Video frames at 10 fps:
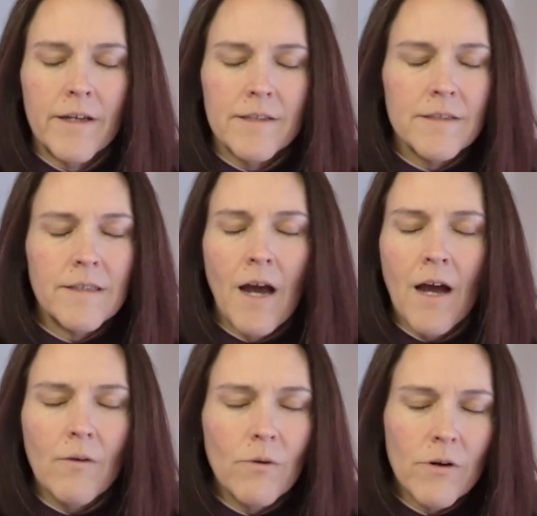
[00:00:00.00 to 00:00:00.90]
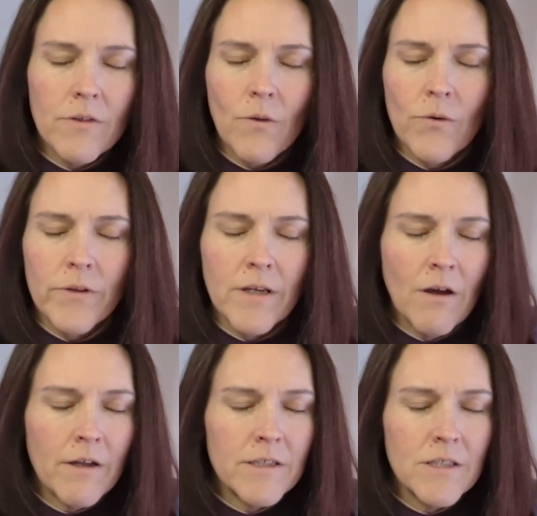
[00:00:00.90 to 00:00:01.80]
It's not worth holding
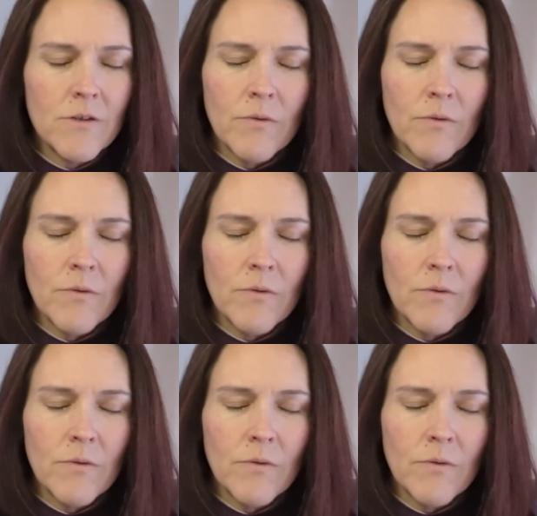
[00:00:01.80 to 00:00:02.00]
on to,